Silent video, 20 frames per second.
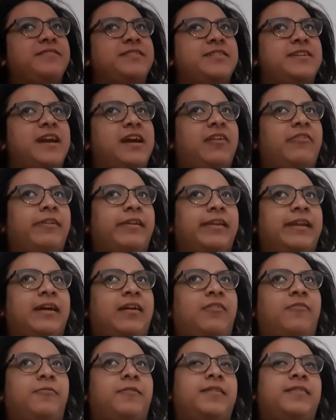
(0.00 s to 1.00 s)
to carry
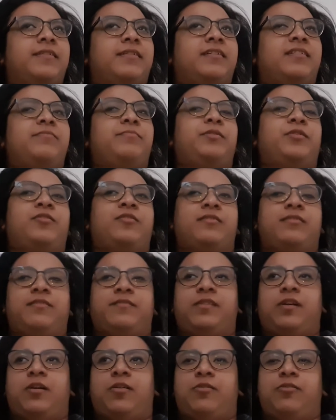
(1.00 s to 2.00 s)
now with us because
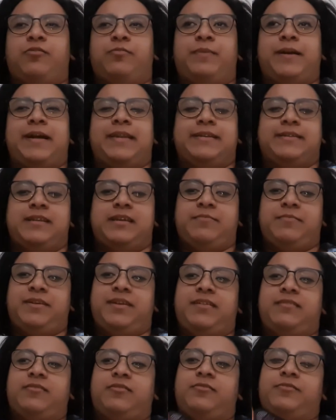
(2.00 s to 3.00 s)
of the whole
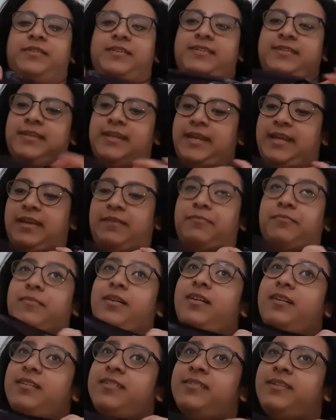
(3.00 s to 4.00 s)
pandemic, obviously a
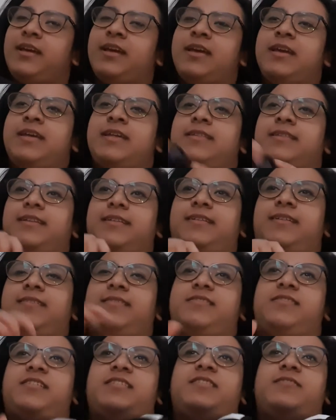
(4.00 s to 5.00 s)
mask. This is
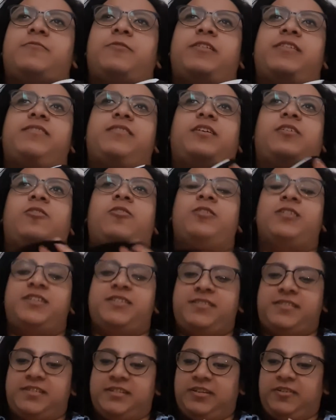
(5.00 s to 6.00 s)
just one of the
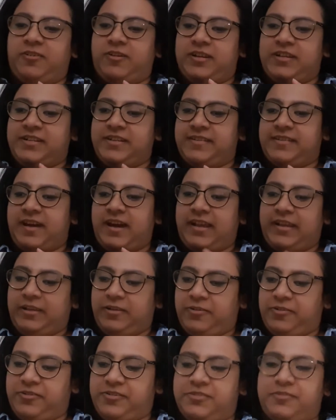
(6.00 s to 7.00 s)
colleges that I
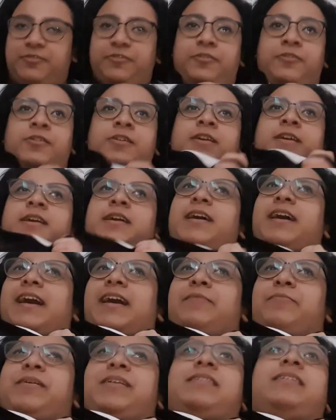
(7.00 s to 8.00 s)
go to,
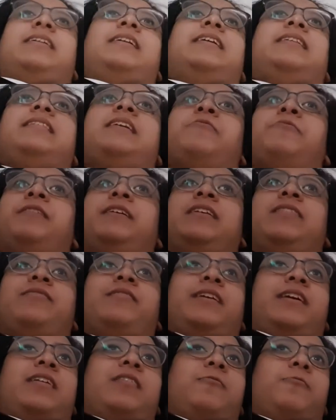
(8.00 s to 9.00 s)
and basically they were
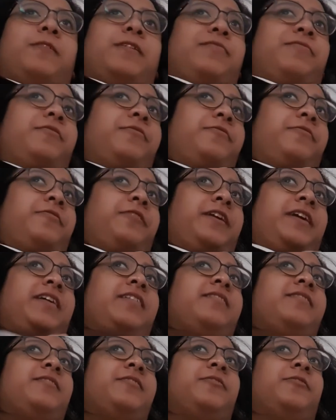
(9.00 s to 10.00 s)
giving it away for free,
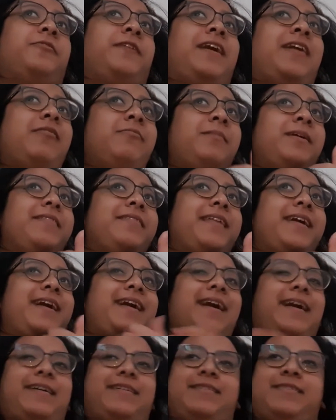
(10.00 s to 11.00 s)
so how about
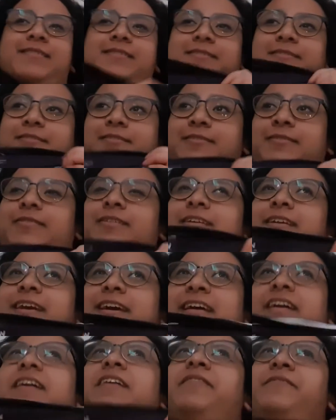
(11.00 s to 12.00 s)
that? So
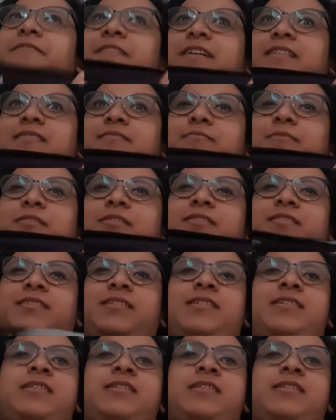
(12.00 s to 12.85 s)
yeah, a face mask.